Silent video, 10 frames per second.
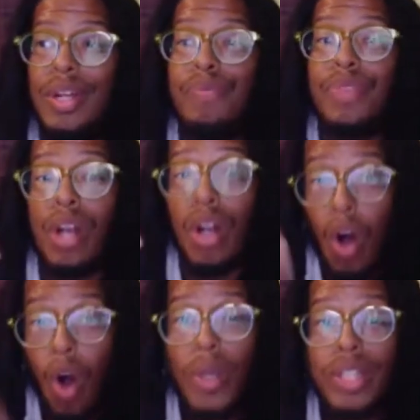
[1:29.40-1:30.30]
There are
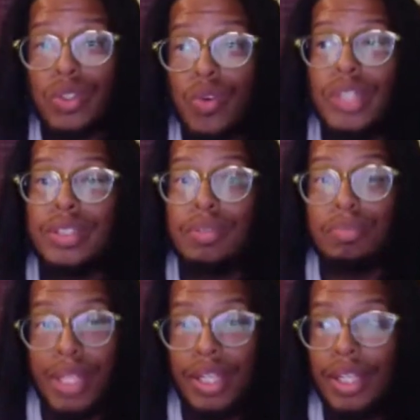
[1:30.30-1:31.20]
always going to
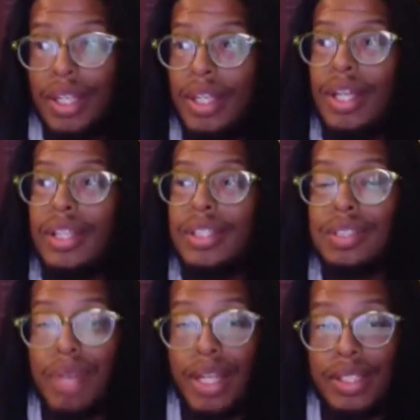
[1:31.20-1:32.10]
be
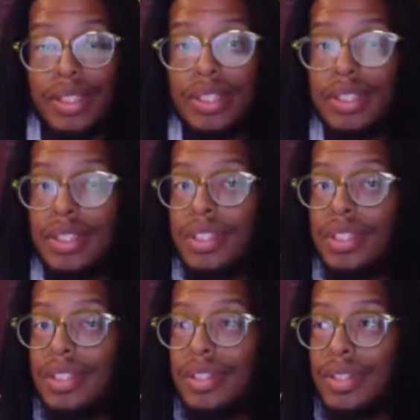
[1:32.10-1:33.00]
spaces
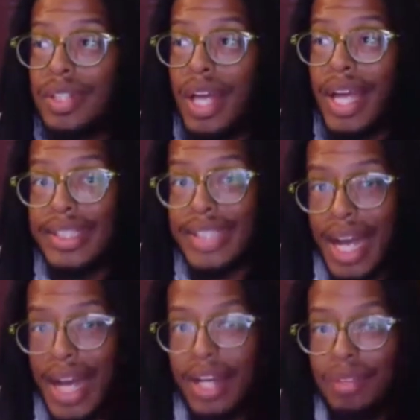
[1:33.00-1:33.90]
and
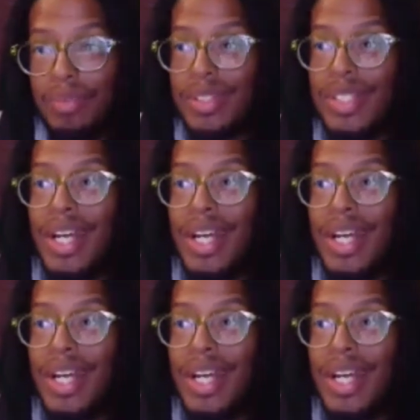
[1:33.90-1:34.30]
times